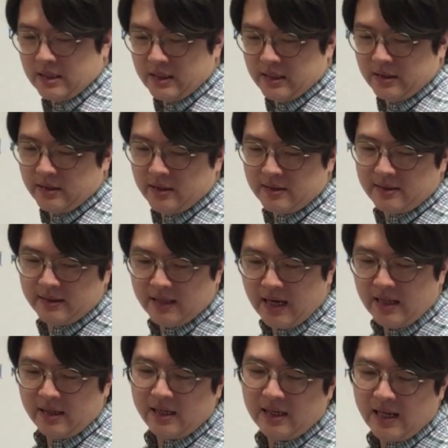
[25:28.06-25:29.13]
it does
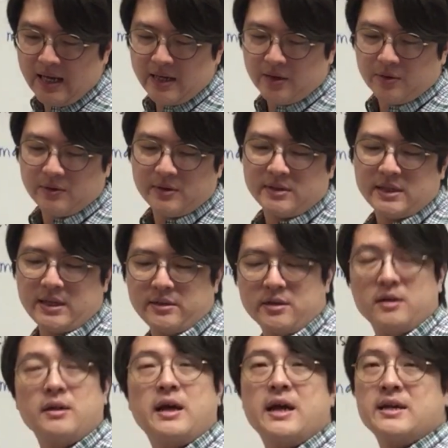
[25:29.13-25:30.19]
not rely on the
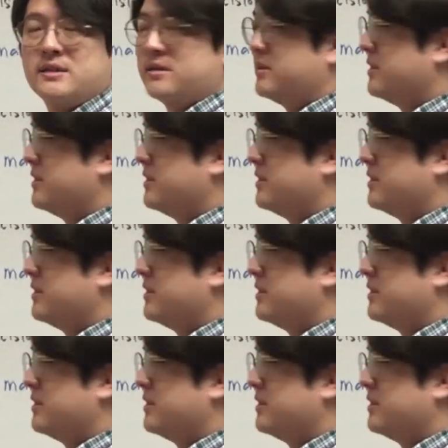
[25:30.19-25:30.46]
centralized